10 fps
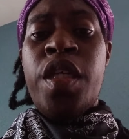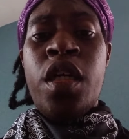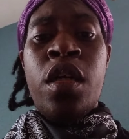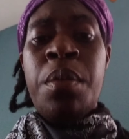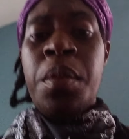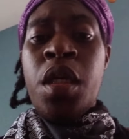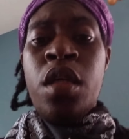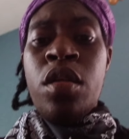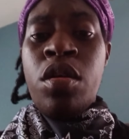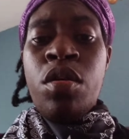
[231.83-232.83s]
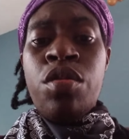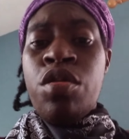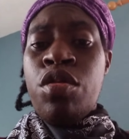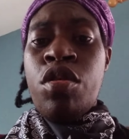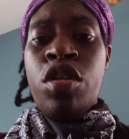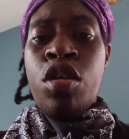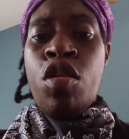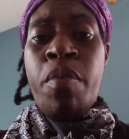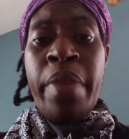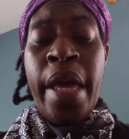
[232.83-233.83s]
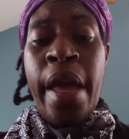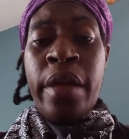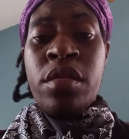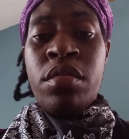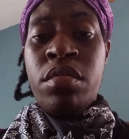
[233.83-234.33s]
dumb, you you're gonna go back.